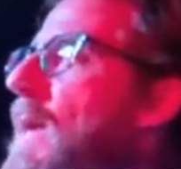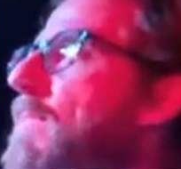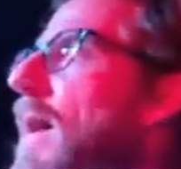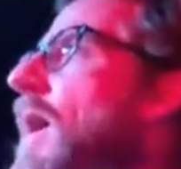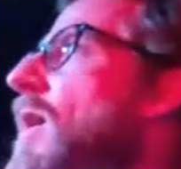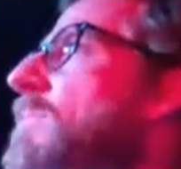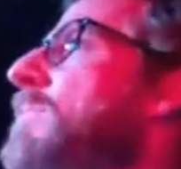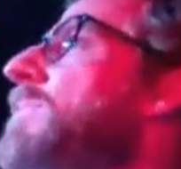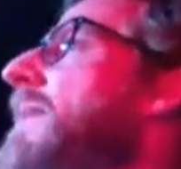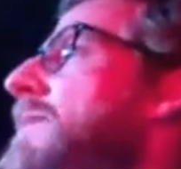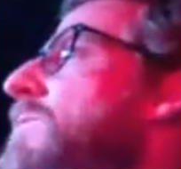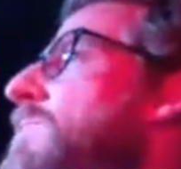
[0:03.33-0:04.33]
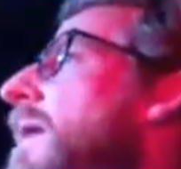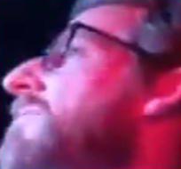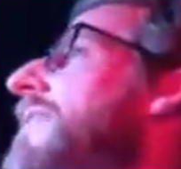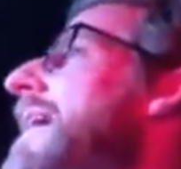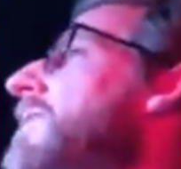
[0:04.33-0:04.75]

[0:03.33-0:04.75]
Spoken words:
a poem. This was my very